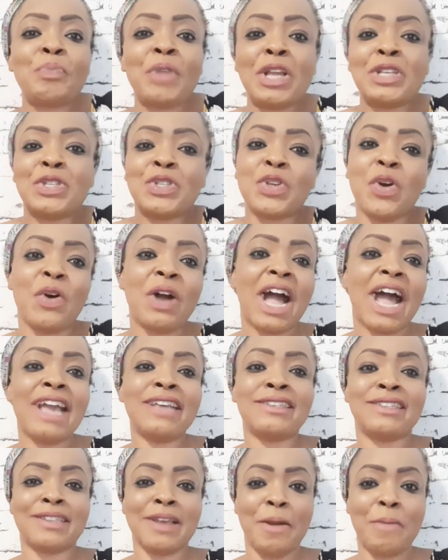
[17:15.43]
So
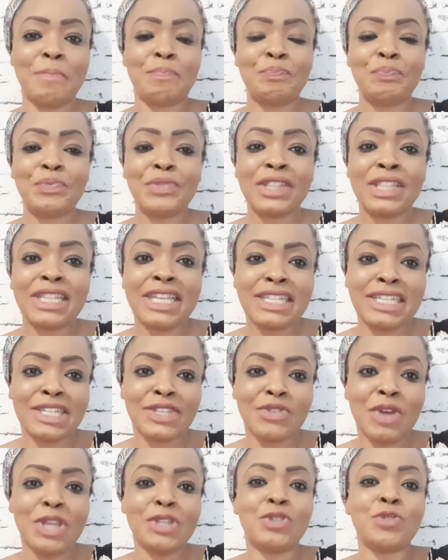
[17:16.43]
guys, this is
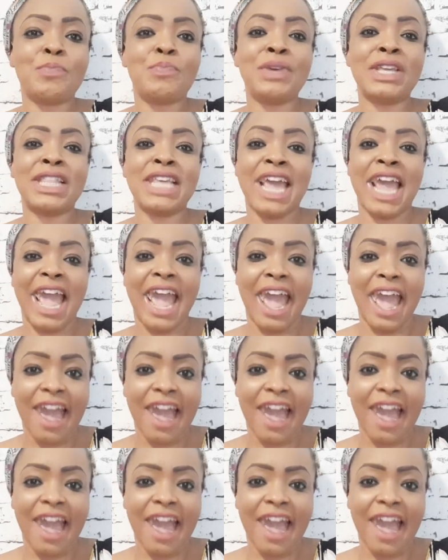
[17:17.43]
going to be the